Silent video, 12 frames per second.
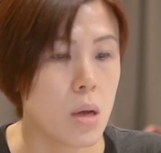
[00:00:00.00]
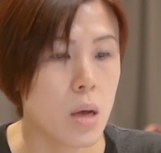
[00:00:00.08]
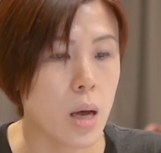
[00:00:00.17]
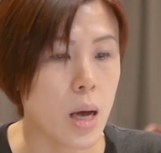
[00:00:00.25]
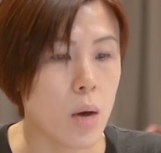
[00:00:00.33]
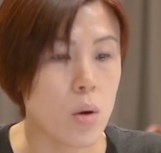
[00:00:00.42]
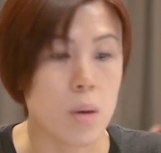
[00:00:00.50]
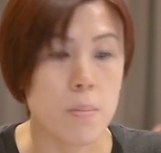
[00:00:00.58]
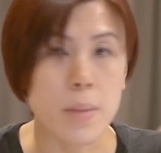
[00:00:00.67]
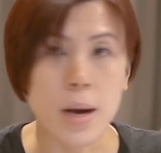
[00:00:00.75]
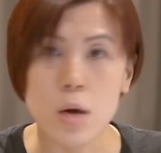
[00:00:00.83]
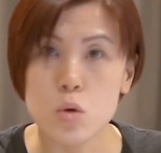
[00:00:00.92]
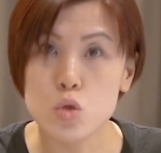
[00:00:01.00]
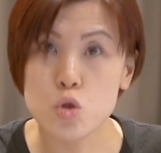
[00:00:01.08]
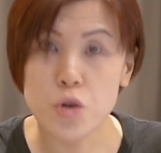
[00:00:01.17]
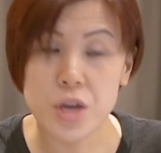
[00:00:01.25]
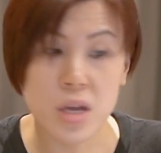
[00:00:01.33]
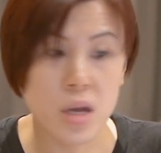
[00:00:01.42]
how about
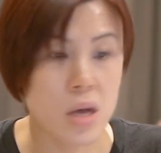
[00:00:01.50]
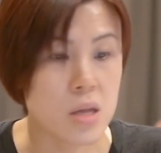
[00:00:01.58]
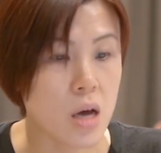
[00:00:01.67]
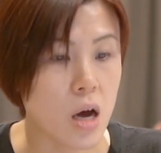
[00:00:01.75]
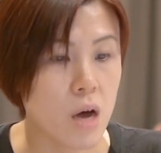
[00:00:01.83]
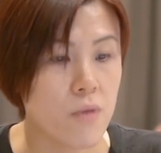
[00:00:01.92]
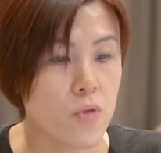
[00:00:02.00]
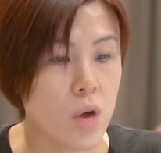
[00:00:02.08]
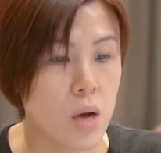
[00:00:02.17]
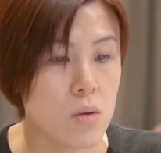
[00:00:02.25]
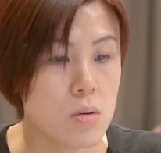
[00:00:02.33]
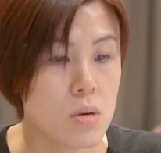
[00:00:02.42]
3.5 round?